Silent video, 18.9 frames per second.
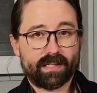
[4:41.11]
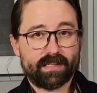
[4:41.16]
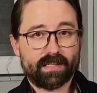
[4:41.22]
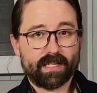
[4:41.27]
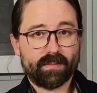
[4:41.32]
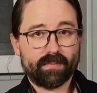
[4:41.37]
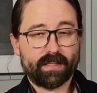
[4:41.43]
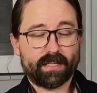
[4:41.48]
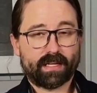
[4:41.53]

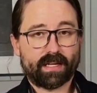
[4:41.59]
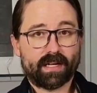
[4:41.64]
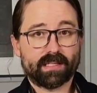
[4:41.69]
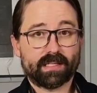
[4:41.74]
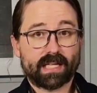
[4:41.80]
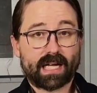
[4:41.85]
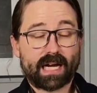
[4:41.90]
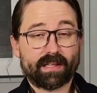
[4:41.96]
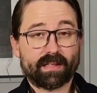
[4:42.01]
C because
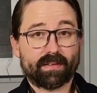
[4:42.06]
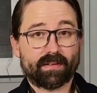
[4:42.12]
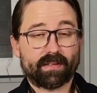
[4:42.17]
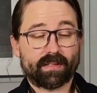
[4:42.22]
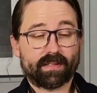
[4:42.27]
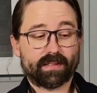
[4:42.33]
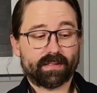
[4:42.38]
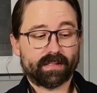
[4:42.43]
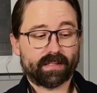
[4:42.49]
of how the
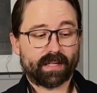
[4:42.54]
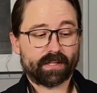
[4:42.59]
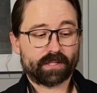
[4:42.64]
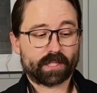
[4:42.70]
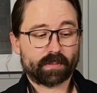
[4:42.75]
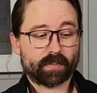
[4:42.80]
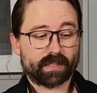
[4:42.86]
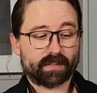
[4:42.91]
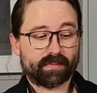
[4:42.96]

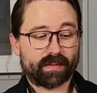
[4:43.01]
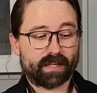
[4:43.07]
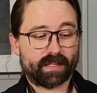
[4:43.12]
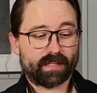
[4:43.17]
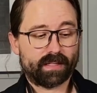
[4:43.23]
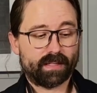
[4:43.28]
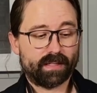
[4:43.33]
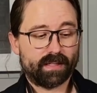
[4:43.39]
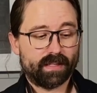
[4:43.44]
instrument's
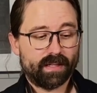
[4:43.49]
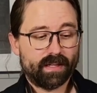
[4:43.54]
vented.